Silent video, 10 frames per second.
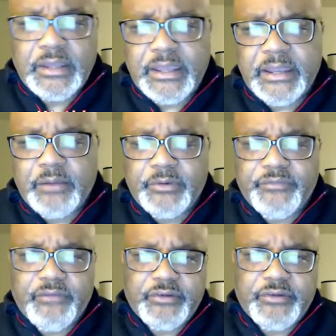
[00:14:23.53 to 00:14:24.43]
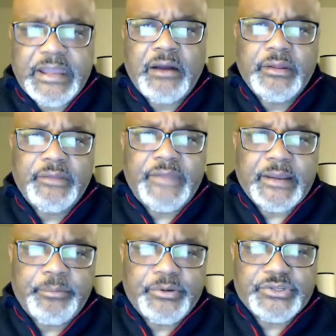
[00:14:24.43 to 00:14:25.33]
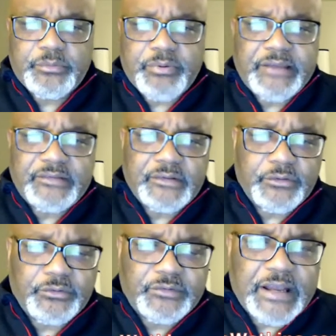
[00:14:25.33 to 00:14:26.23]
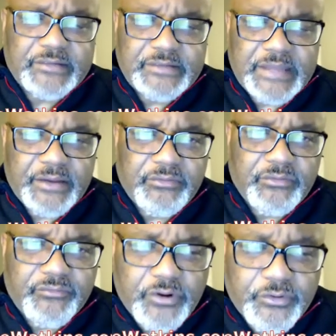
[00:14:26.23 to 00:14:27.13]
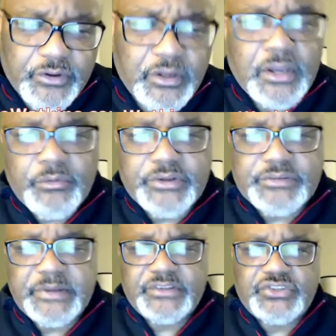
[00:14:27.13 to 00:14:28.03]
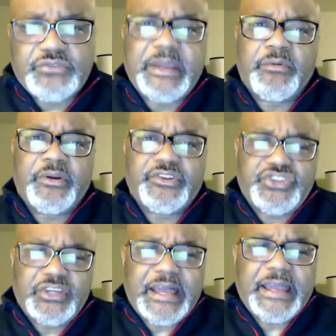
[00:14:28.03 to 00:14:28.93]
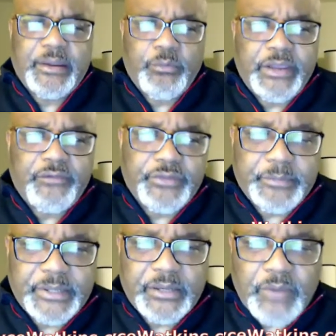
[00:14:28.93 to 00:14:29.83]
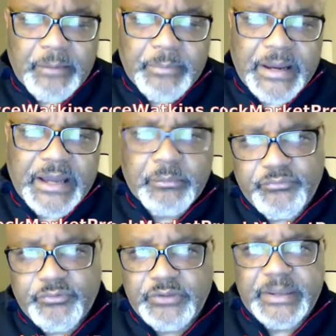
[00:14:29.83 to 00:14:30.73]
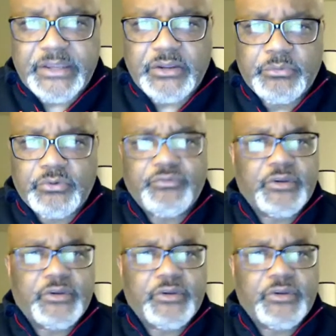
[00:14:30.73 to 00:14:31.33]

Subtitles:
And if they freak out, that could push the prices of those stocks down even further, which means that you may want to chill out and wait for them to hit rock bottom before you make your move.